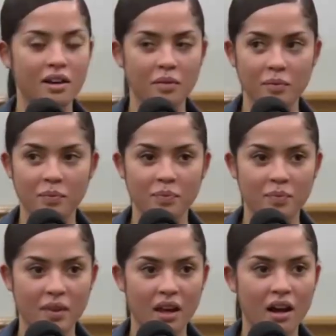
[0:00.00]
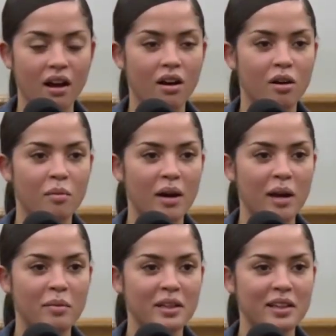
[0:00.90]
Did you stop? Um,
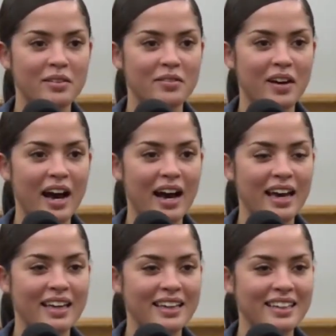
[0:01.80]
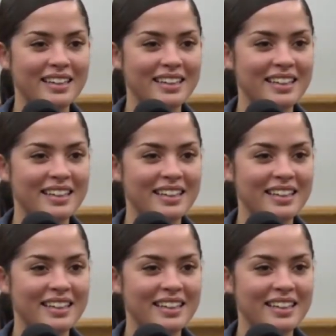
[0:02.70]
I believe I